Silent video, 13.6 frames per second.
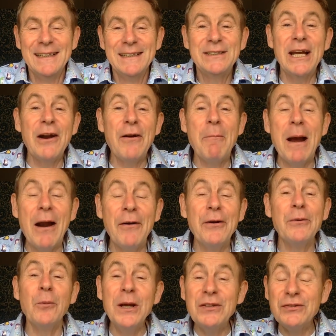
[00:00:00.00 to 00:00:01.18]
Sarah
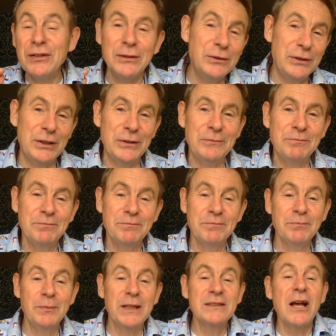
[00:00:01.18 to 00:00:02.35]
Barron, we salute you
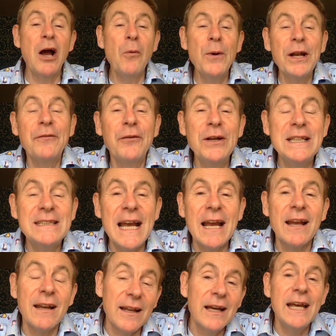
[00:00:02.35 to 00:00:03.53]
because our winner for East
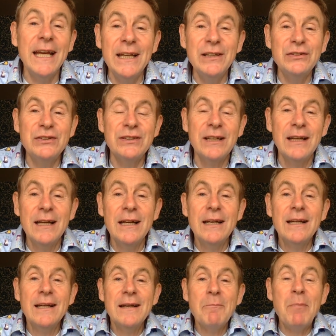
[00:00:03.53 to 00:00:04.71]
Anglia is
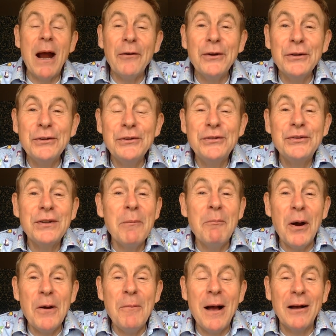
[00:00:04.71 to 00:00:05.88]
Barron's
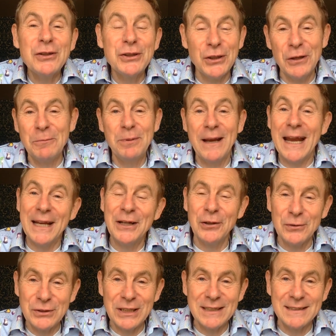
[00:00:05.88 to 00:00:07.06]
Mobile Shop in
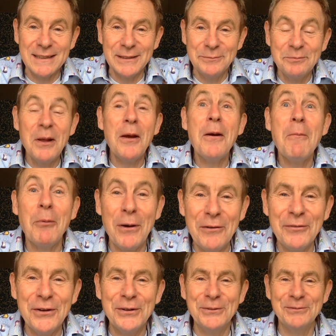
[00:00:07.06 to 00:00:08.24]
Colchester.
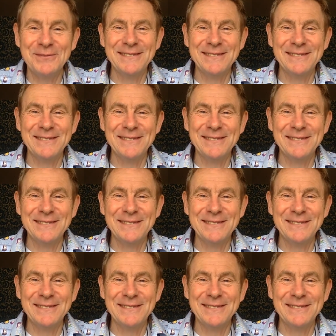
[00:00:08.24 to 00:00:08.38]
Bravo.